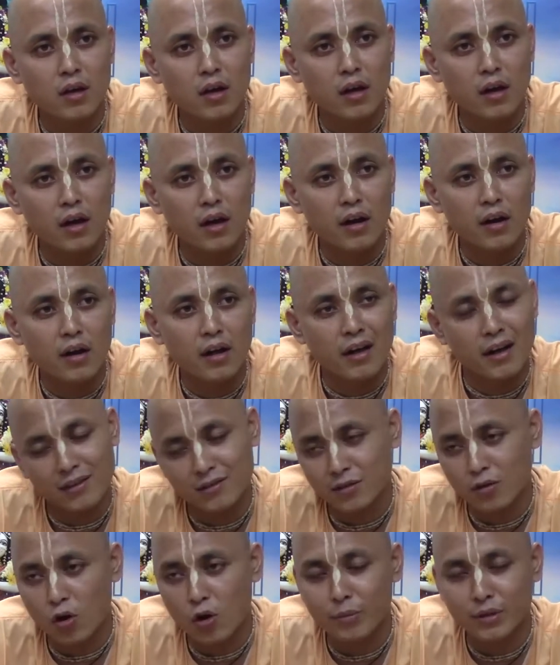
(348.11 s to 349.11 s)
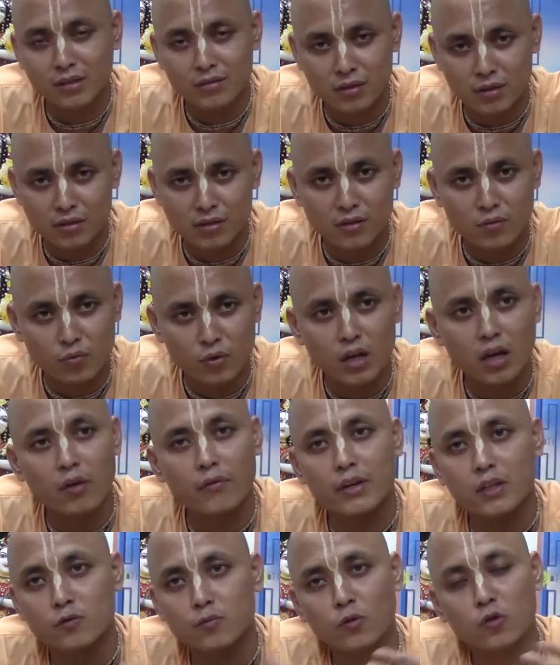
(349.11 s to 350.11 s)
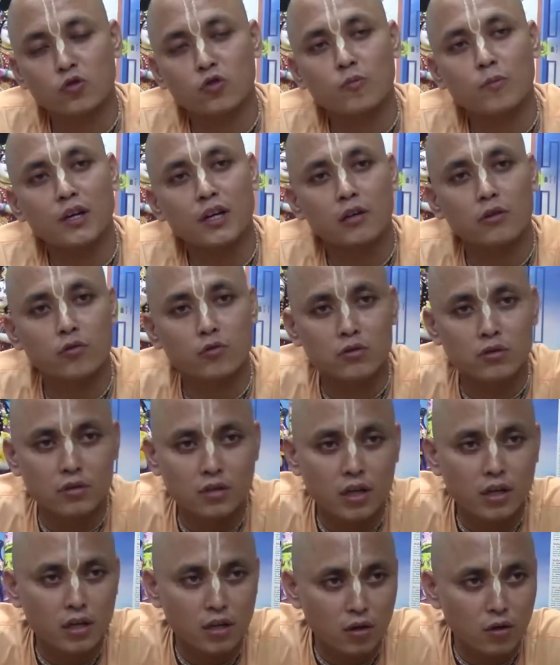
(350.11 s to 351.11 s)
and as a common citizen, we have a responsibility to stay